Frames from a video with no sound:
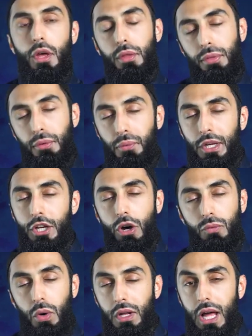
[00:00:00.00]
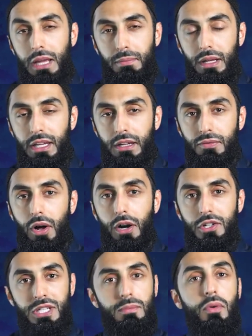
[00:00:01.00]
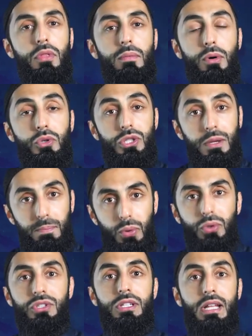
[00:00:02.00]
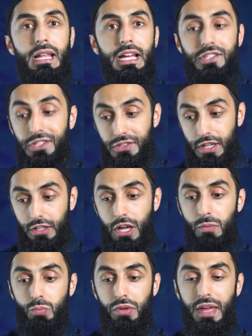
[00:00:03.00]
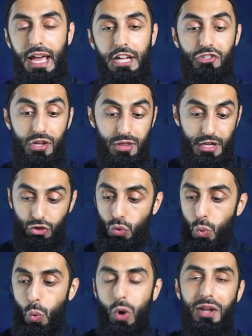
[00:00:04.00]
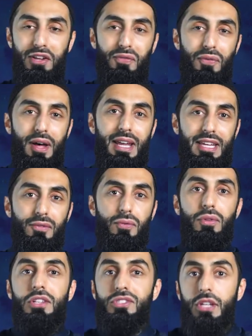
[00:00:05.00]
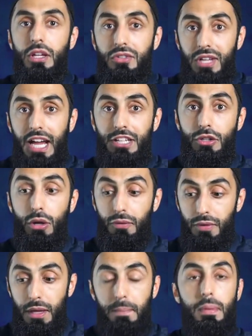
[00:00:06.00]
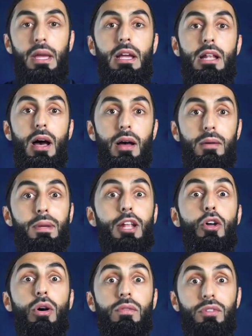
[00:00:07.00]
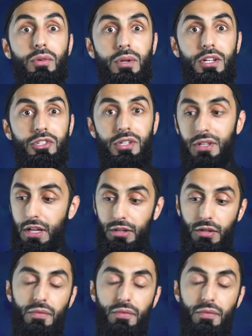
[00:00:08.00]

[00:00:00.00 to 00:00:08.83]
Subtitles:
3 of what I believe are some of the most important lessons that come with Hajj that qualify it for this title of pillar of the religion. The